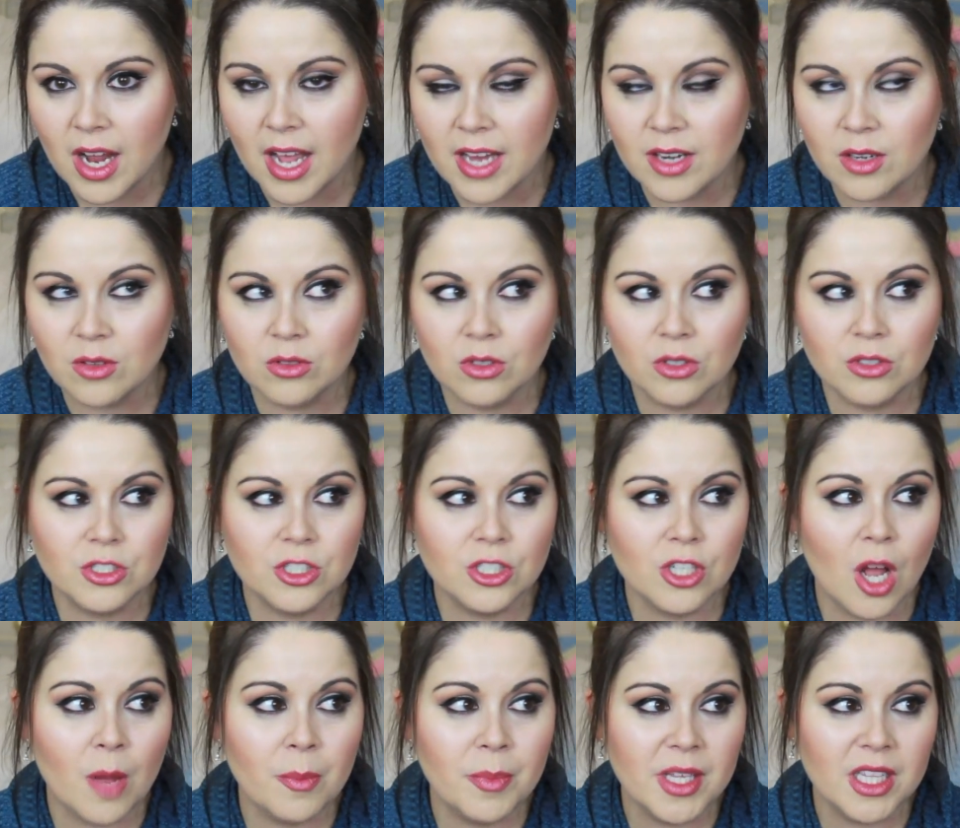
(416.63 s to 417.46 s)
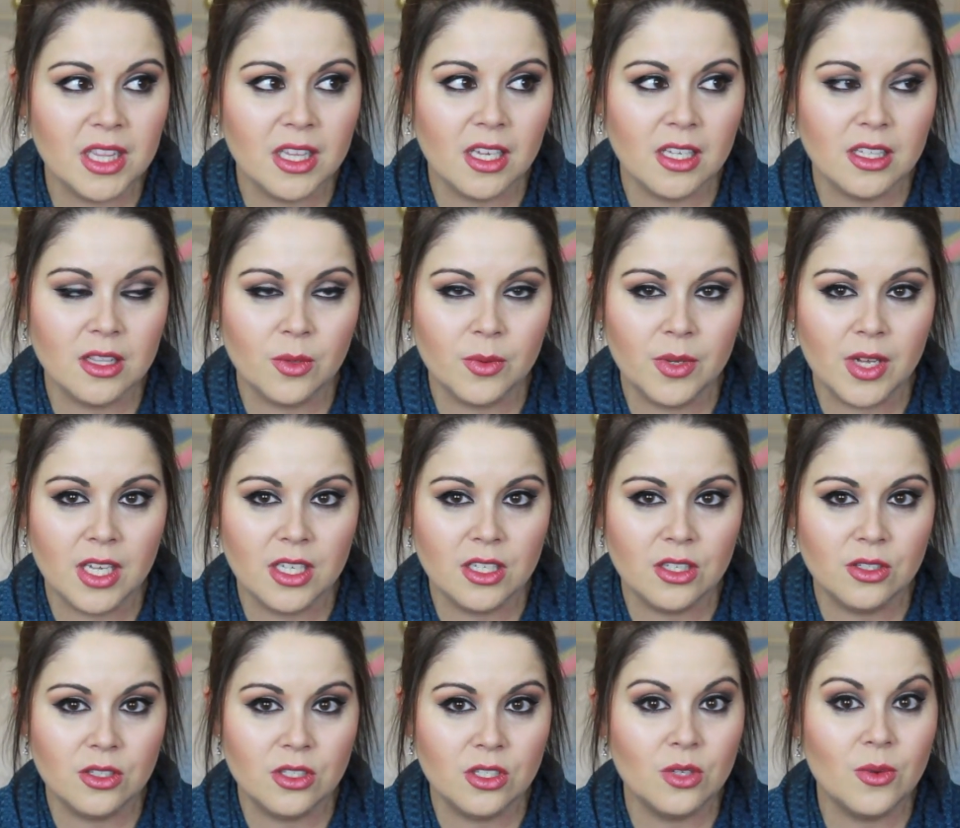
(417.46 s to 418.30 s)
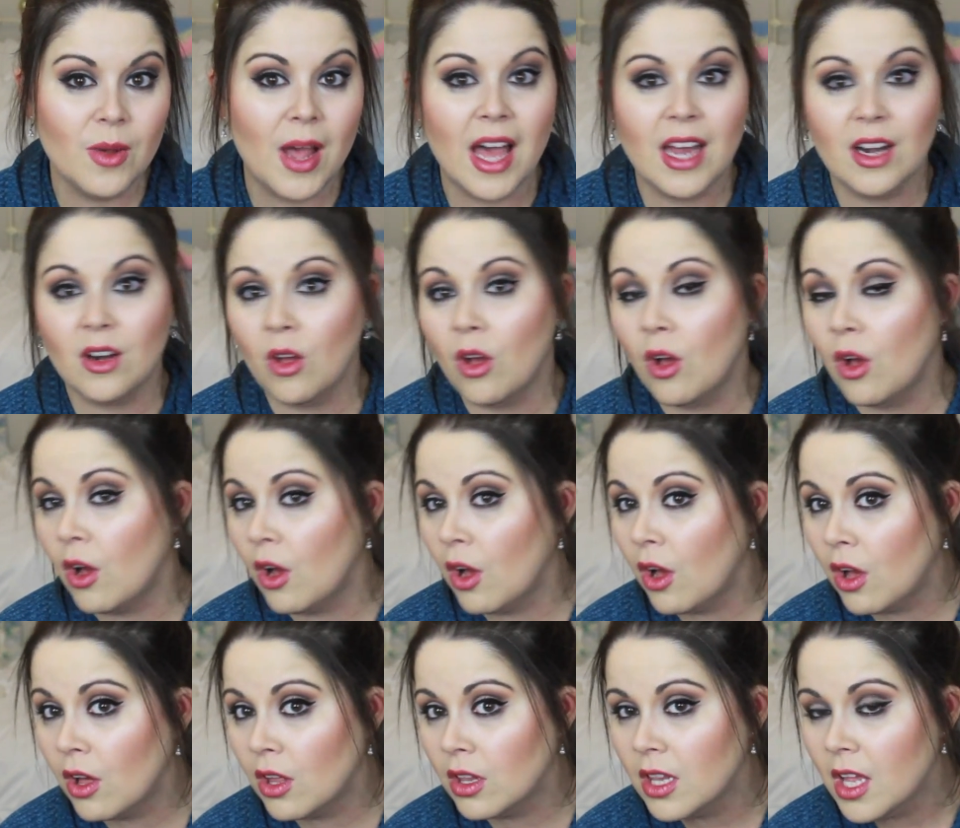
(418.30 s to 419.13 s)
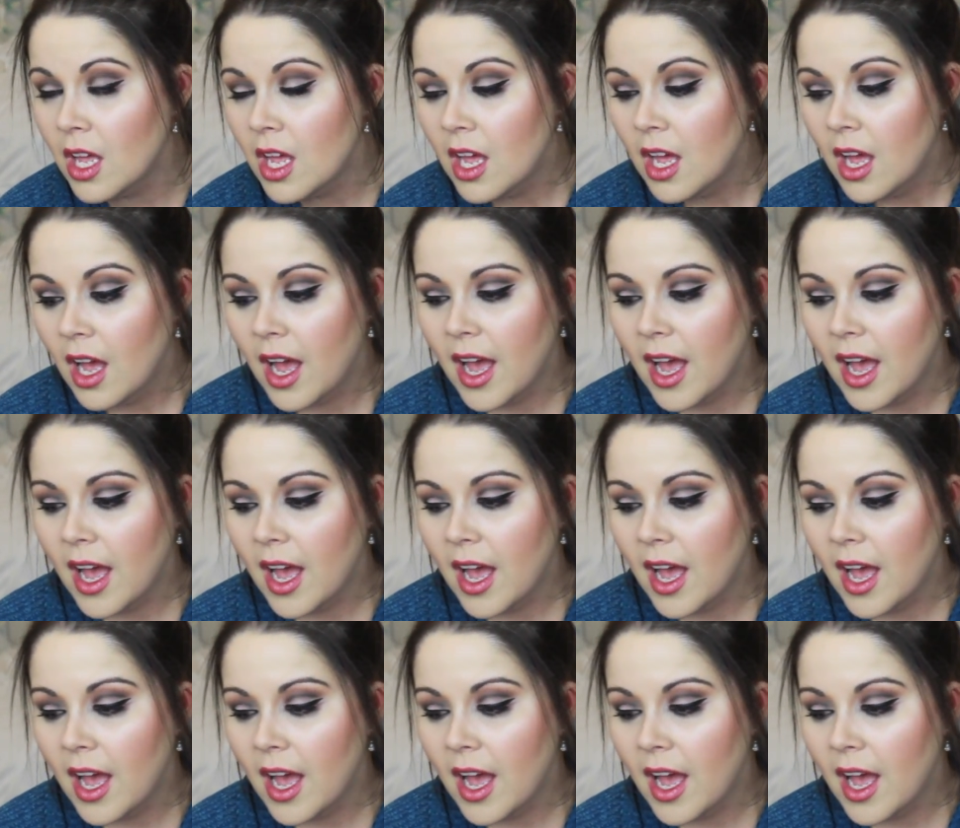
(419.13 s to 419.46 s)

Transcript: I don't go shopping like the way I used to at all.